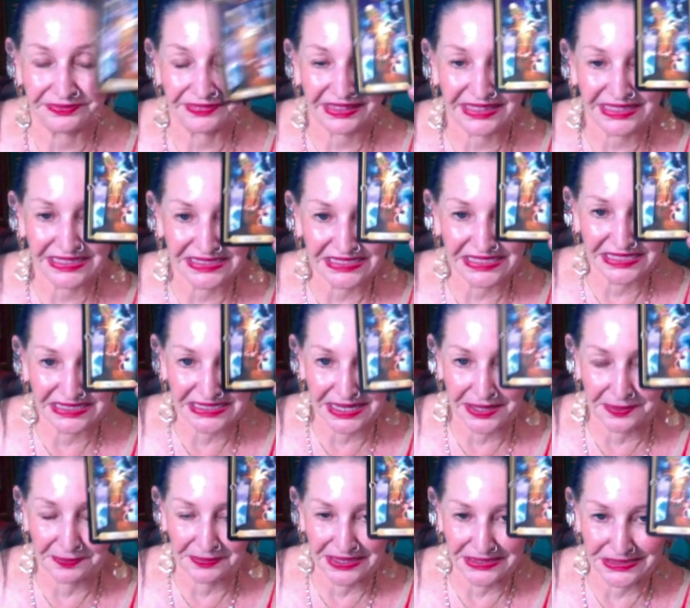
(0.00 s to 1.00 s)
This is
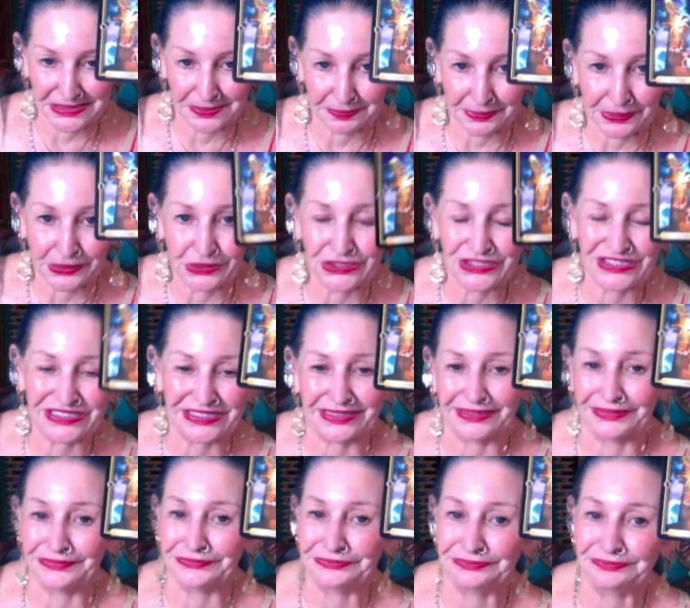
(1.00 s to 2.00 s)
him as a
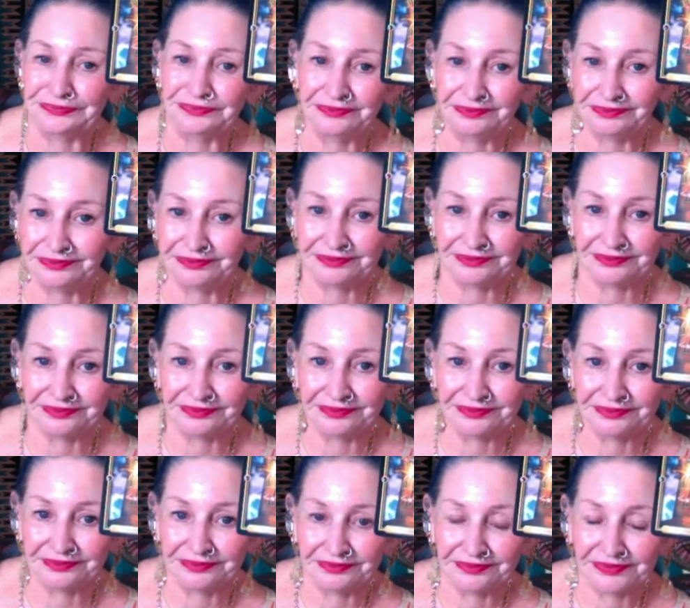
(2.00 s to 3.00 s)
person.
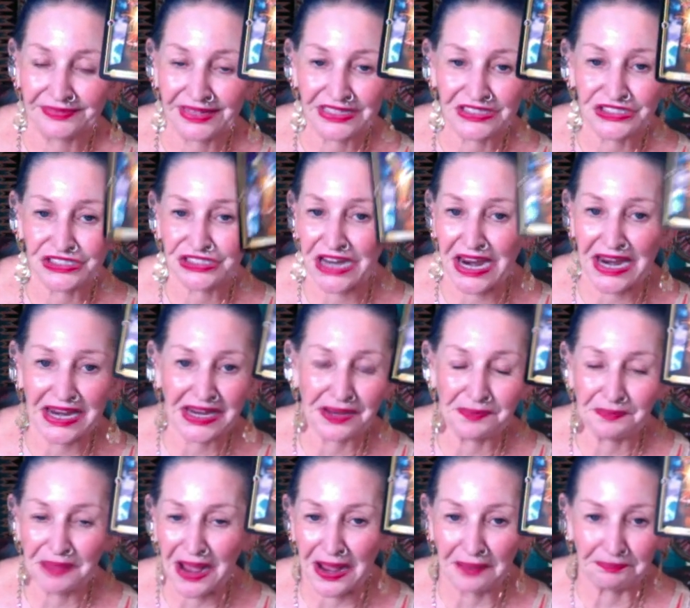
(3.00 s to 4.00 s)
Shake
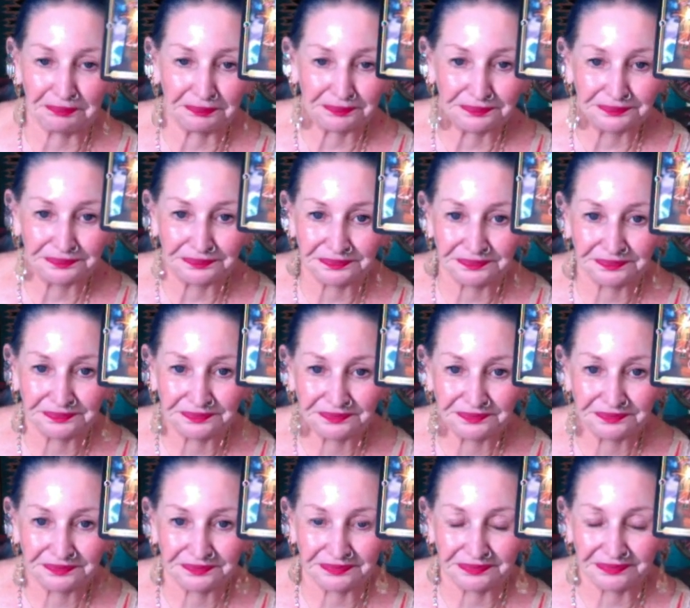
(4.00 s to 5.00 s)
him up.
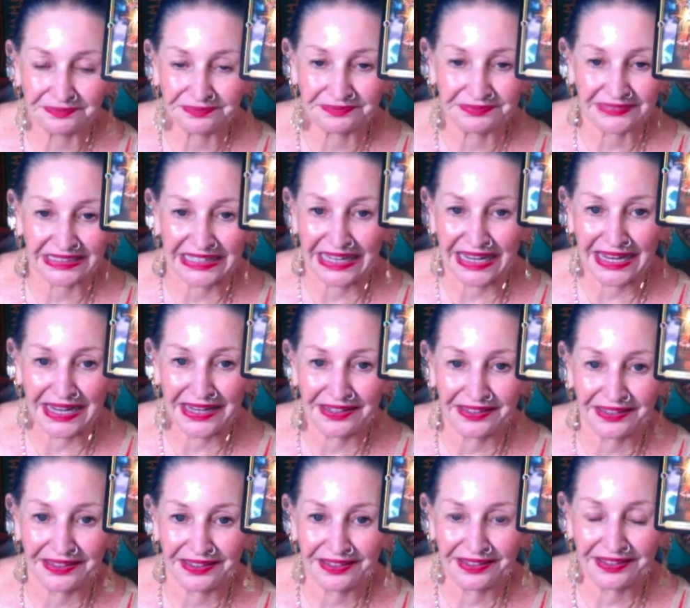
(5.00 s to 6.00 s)

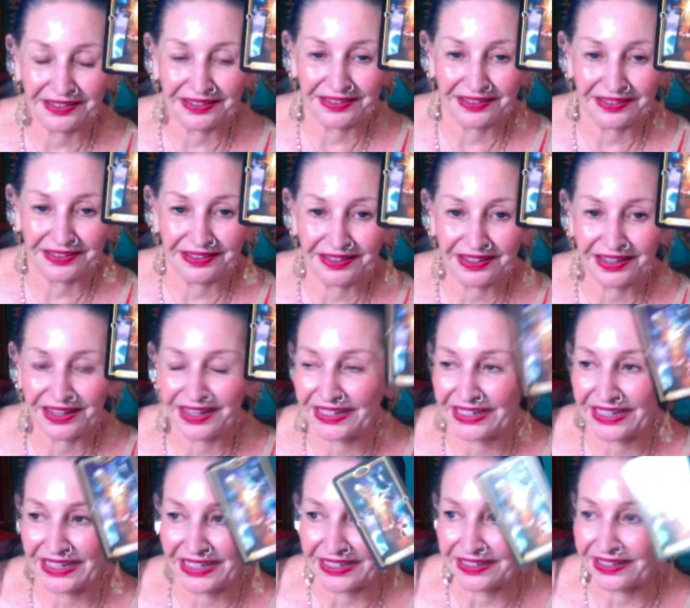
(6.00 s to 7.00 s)
Okay?
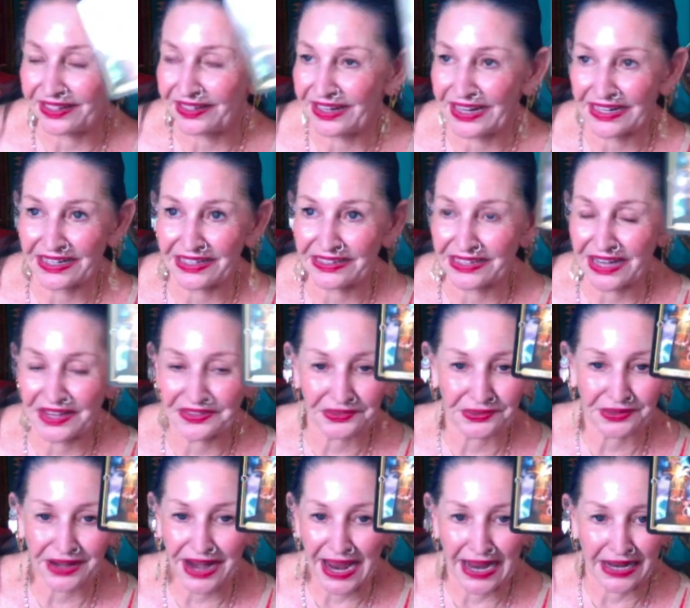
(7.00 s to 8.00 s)
Again, like
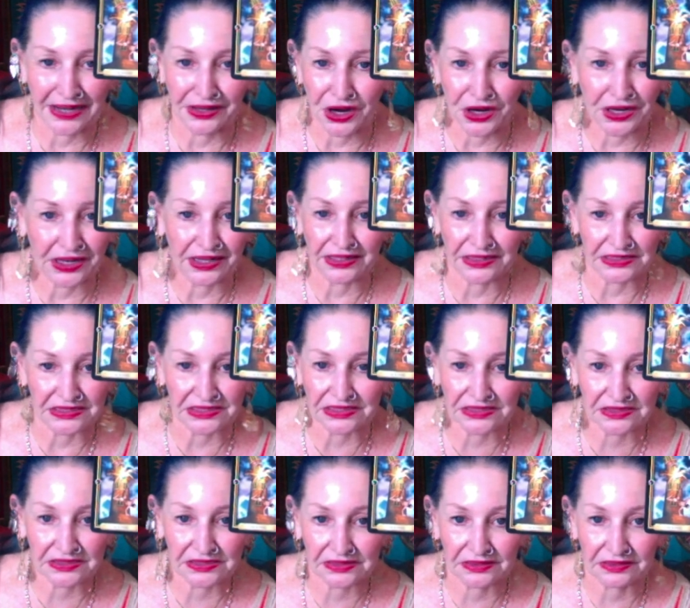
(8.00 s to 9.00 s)
another
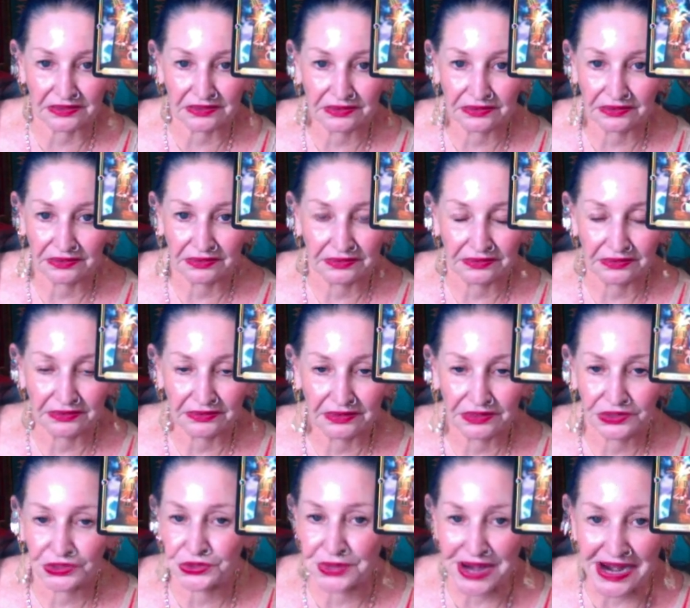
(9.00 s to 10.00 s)
anarchist.
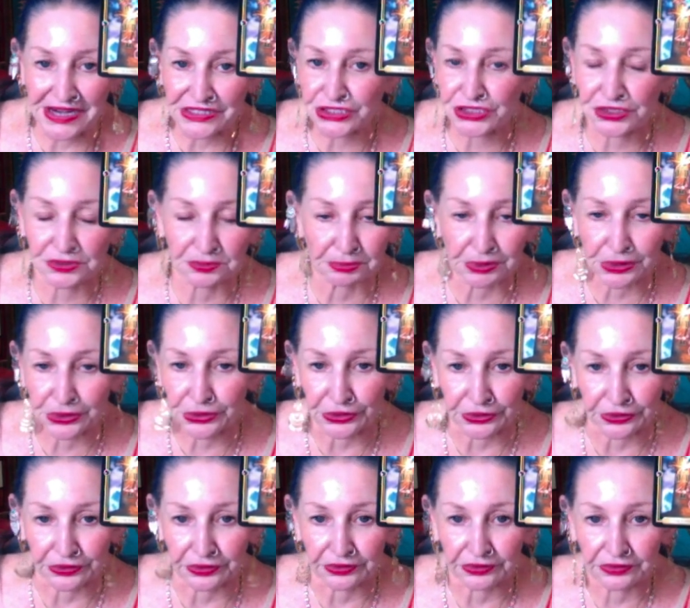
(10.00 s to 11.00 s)
Crash and
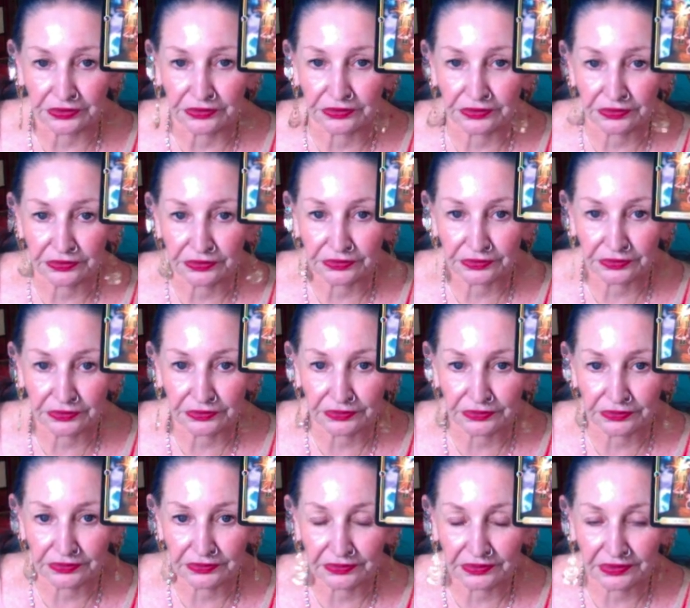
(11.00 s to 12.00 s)
burn.
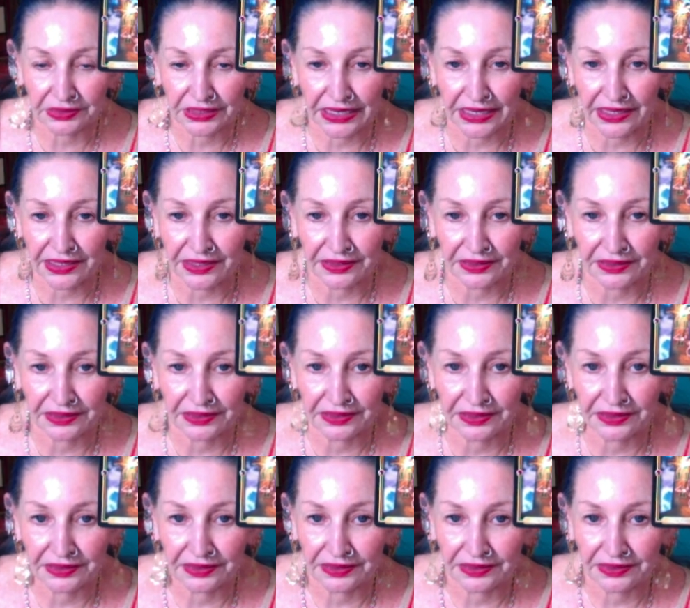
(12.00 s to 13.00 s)
Okay?
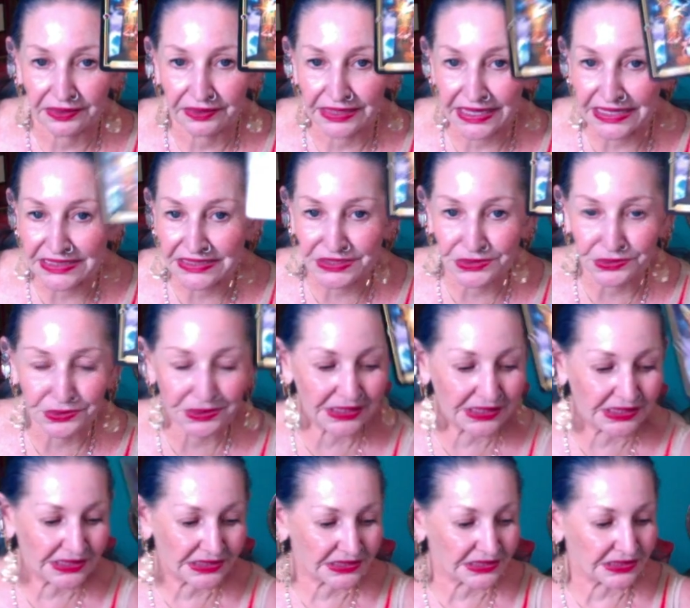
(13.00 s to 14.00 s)
That's who
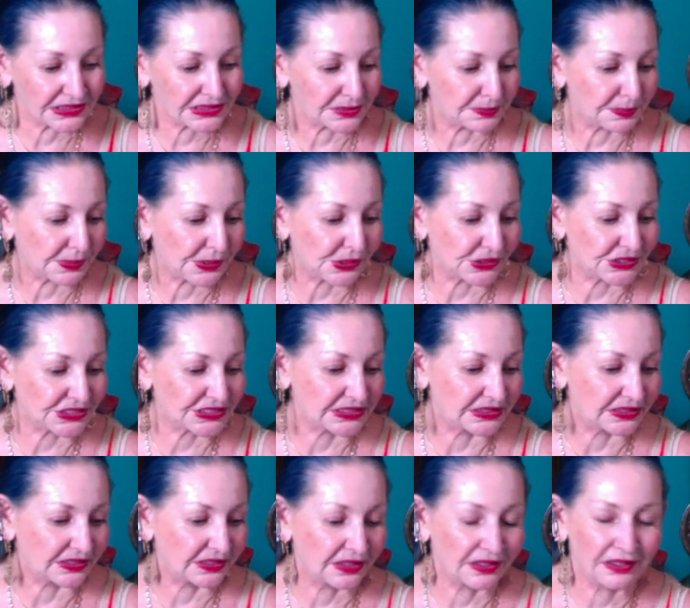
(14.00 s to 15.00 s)
he is as a
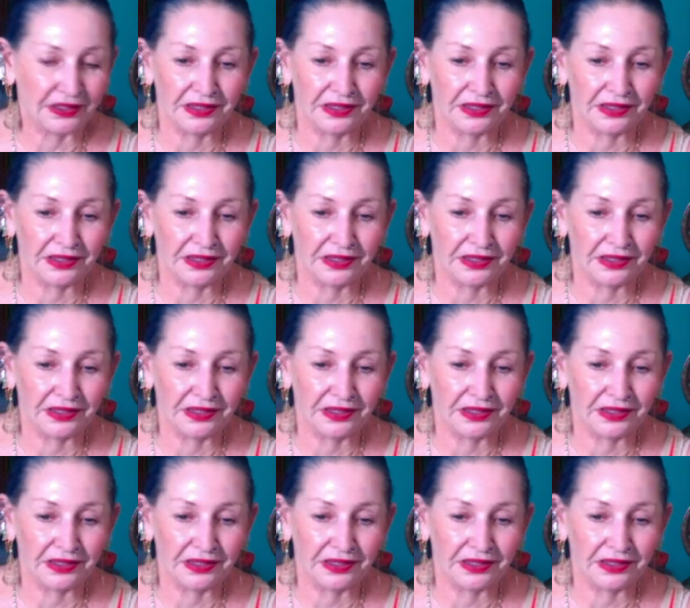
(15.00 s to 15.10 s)
person.